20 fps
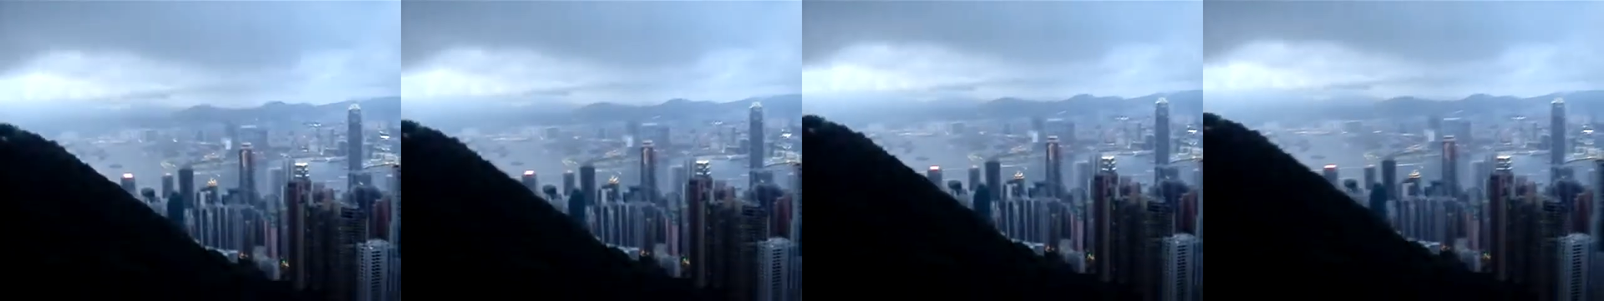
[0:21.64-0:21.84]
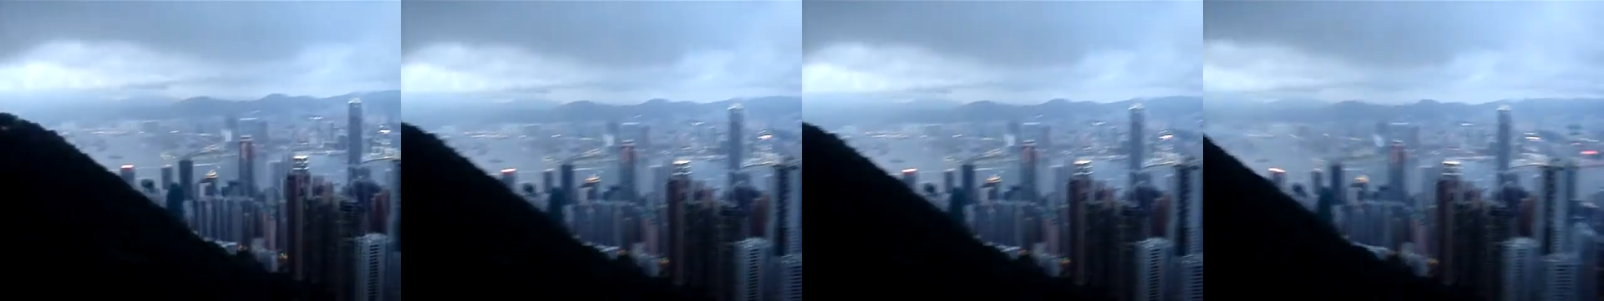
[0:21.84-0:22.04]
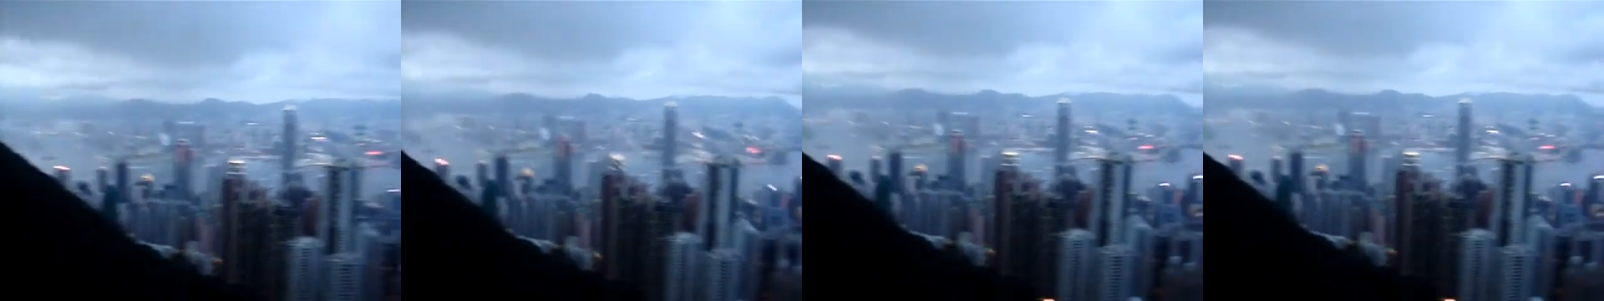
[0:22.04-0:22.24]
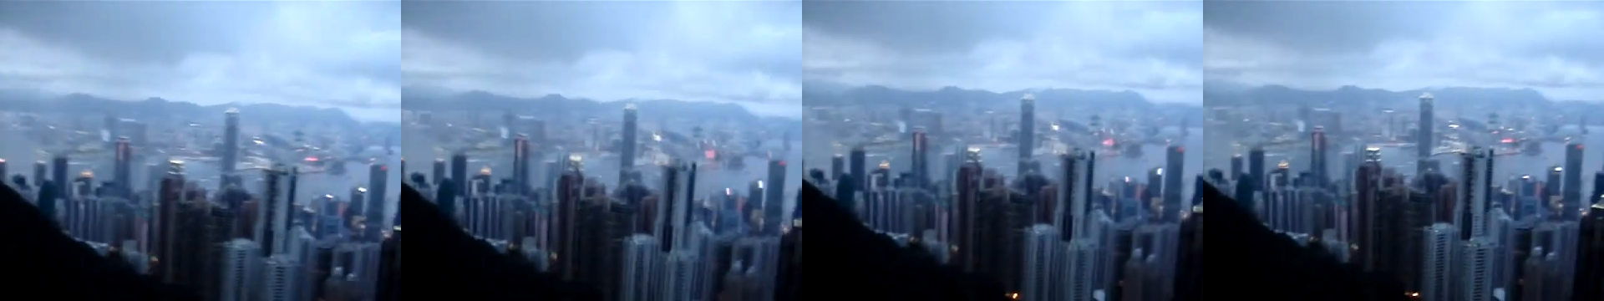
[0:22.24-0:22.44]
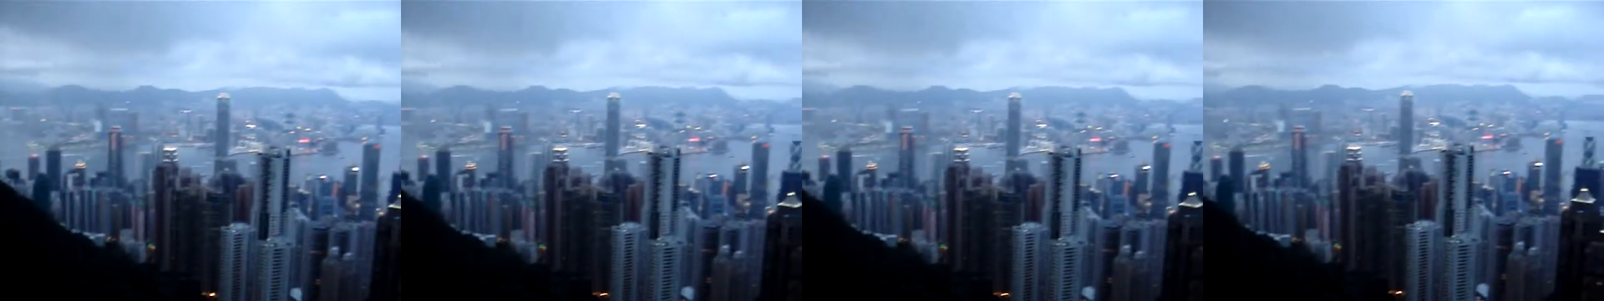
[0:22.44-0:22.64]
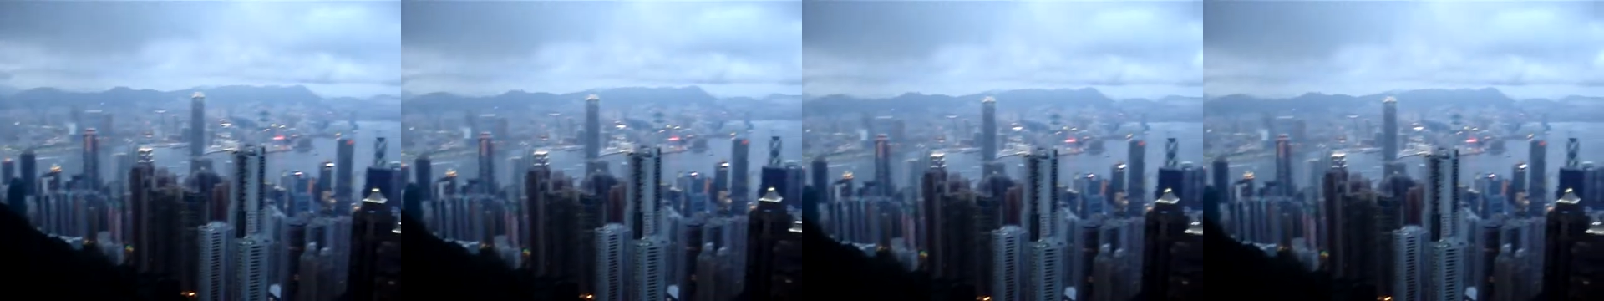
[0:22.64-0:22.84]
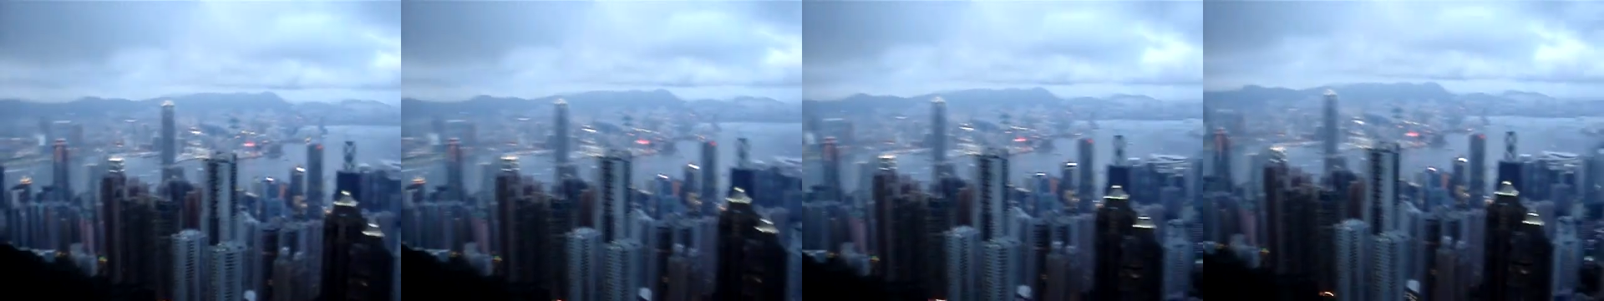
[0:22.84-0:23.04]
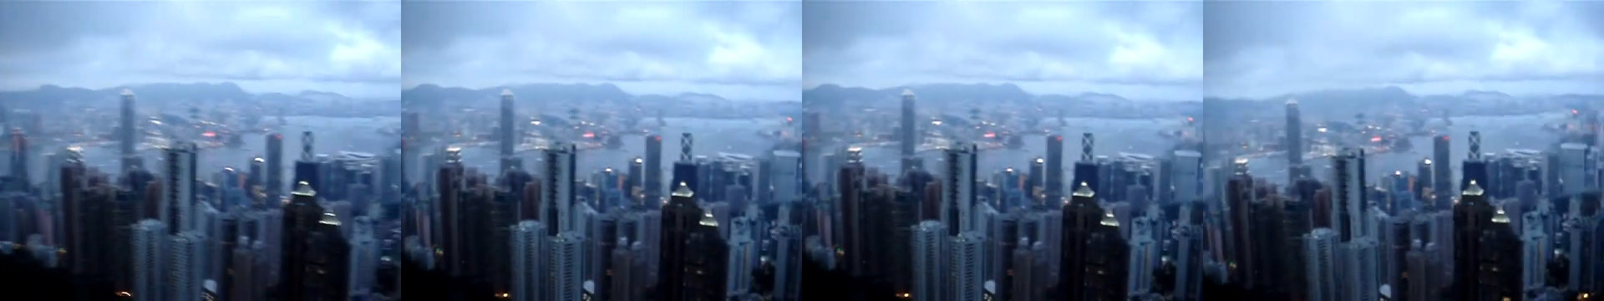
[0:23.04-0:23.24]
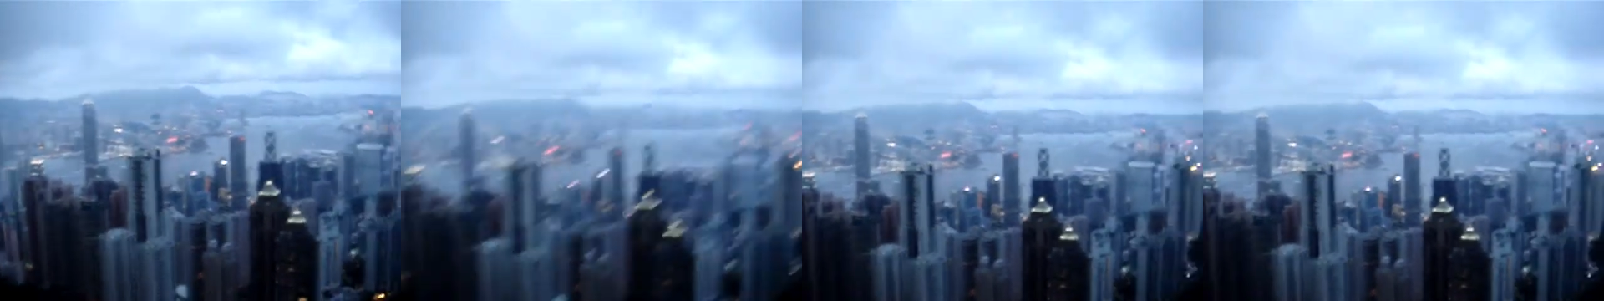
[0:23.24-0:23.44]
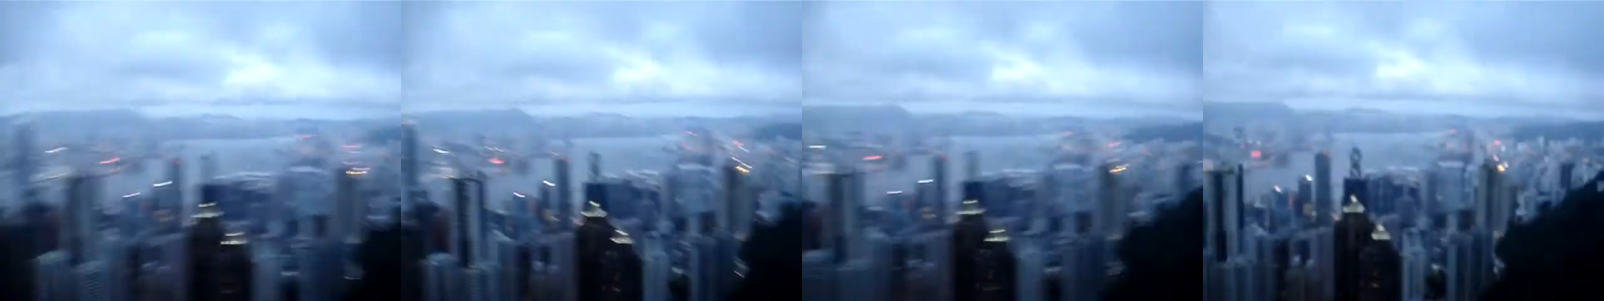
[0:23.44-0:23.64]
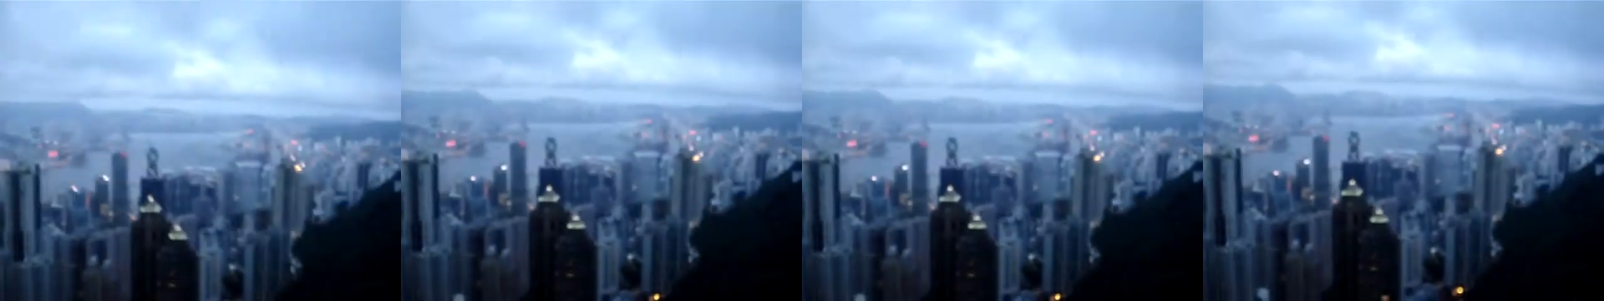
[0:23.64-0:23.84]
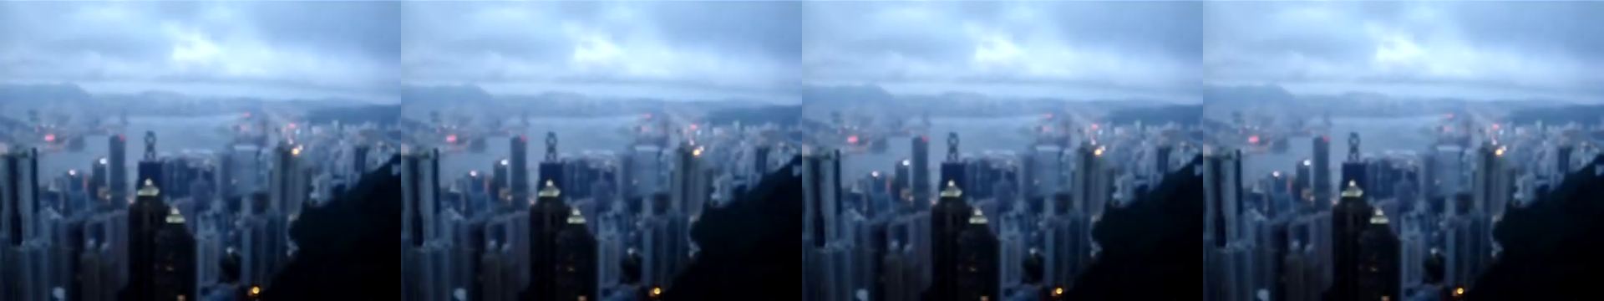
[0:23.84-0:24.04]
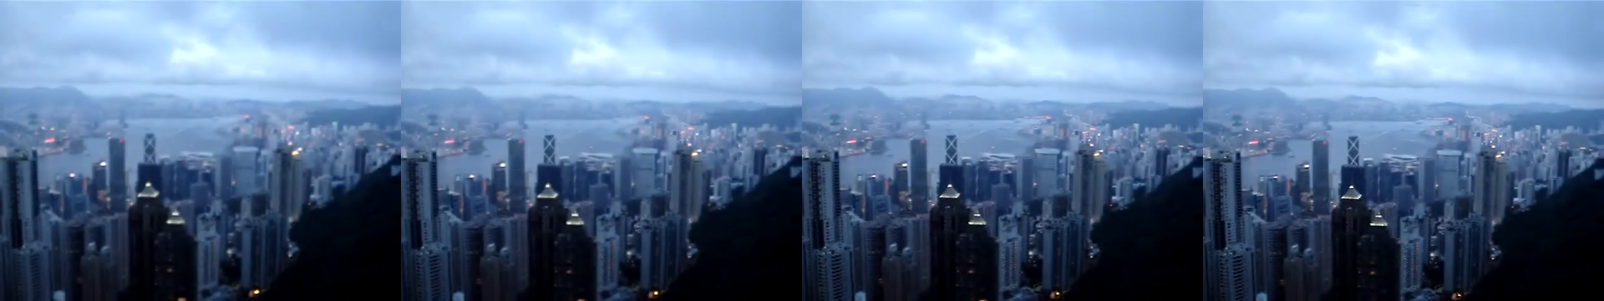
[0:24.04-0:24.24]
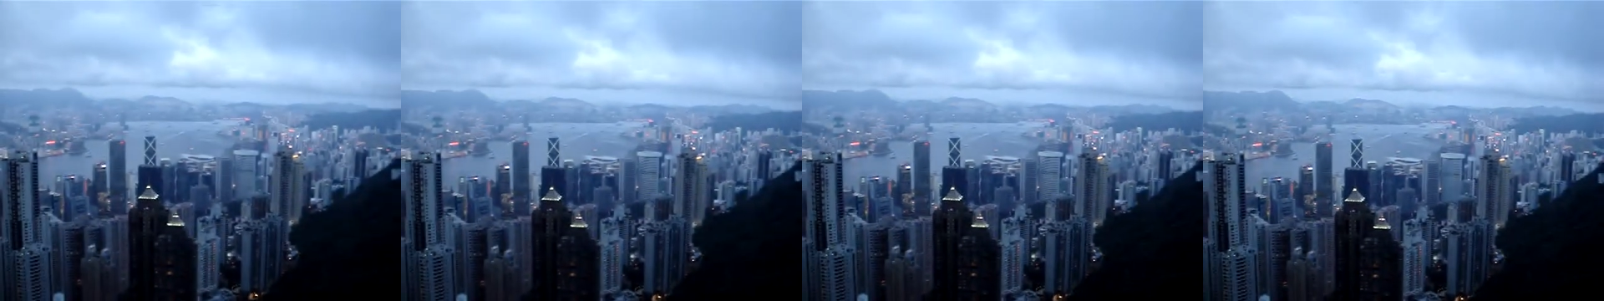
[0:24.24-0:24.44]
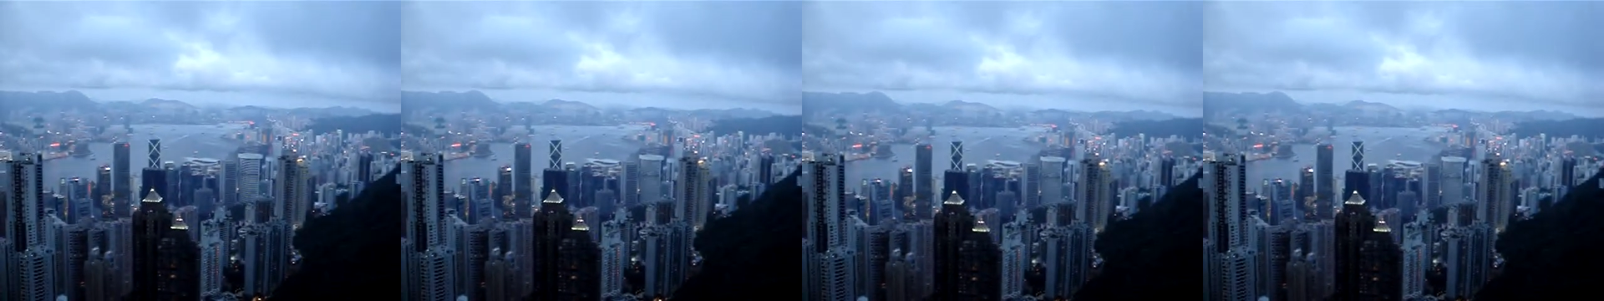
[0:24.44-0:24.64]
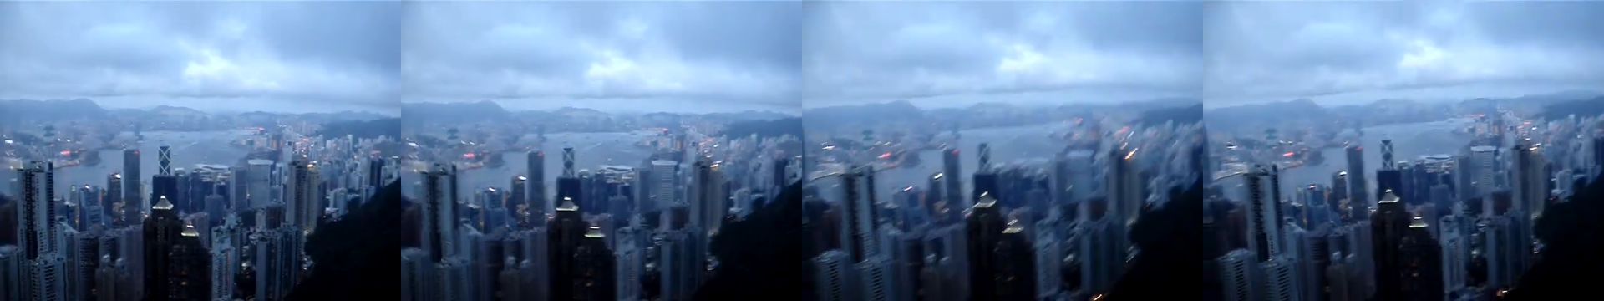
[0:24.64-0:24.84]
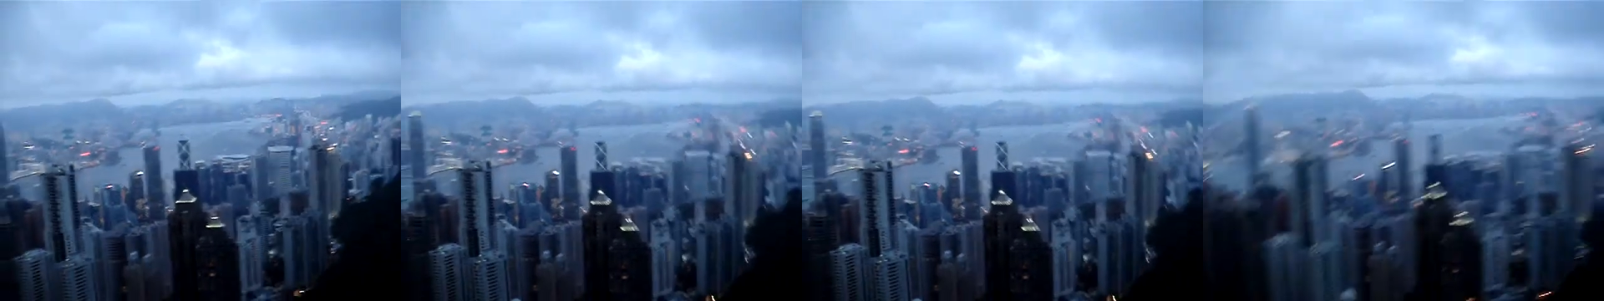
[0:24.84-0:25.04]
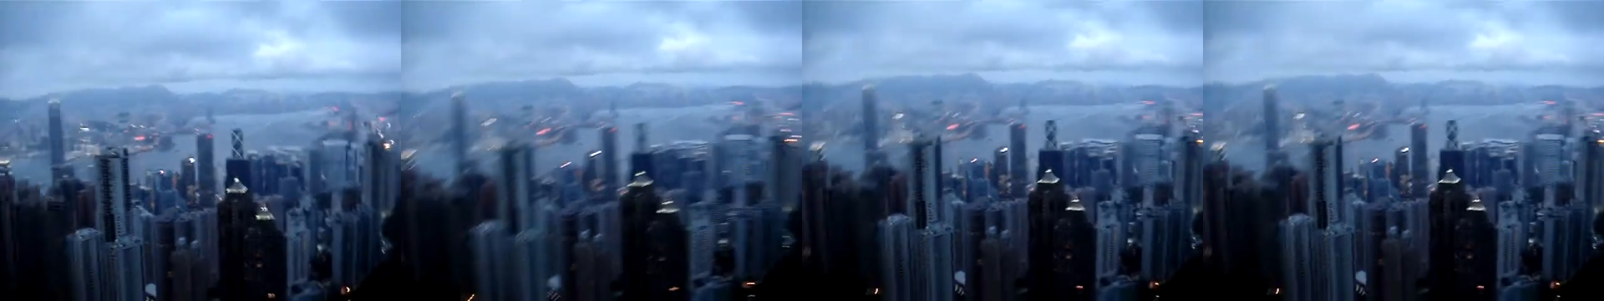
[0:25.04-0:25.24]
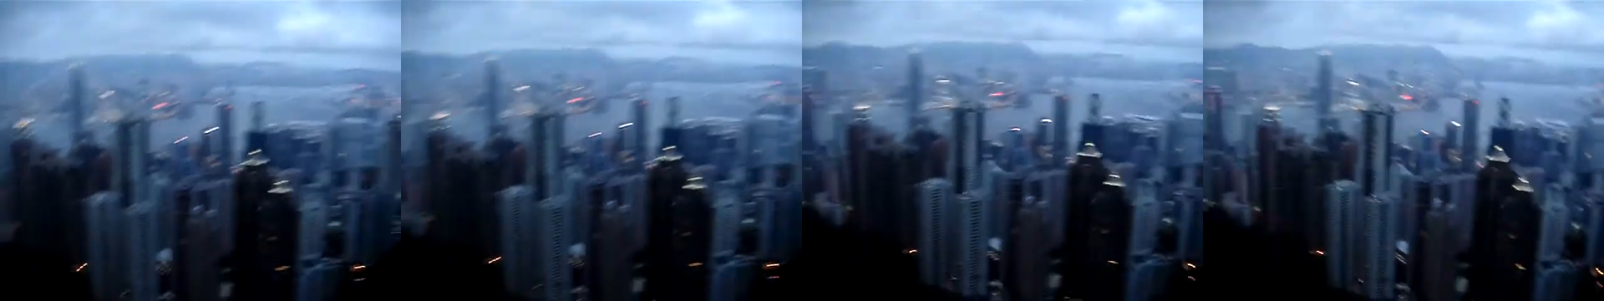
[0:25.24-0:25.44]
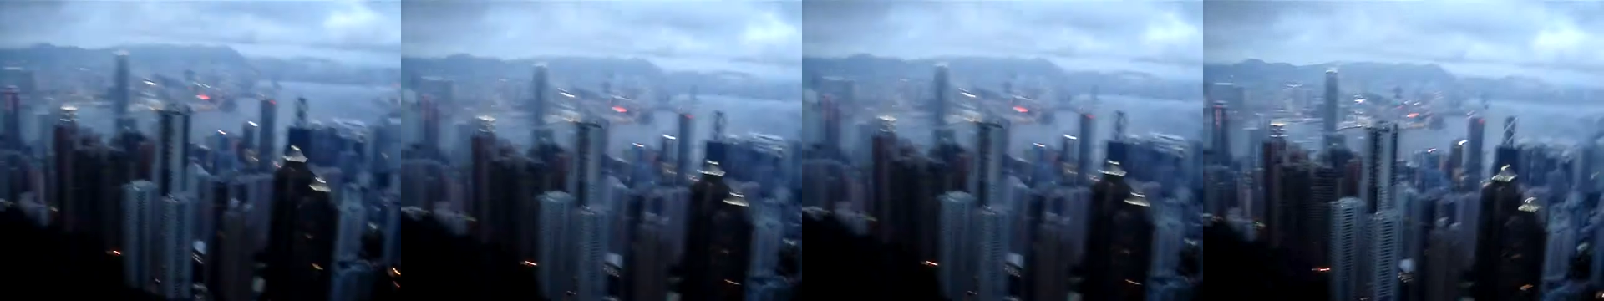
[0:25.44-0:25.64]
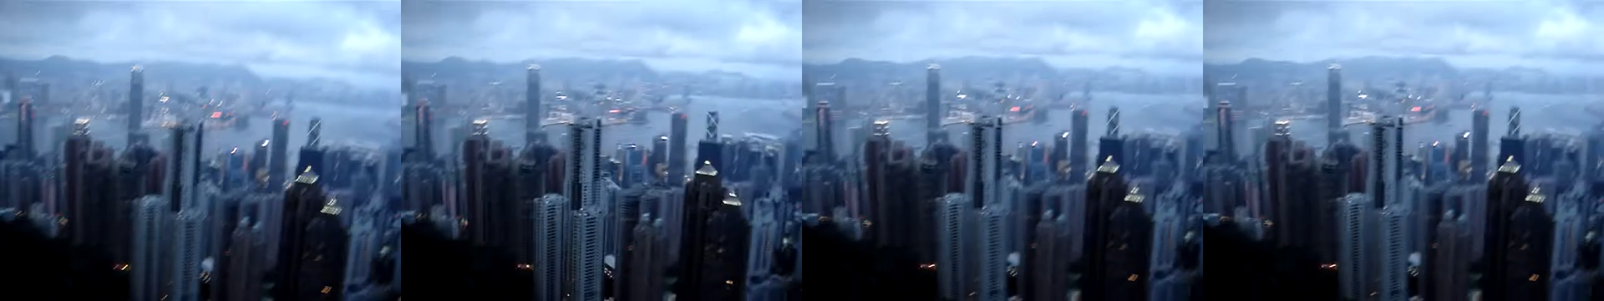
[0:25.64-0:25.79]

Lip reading: Nobody's mouth can be seen.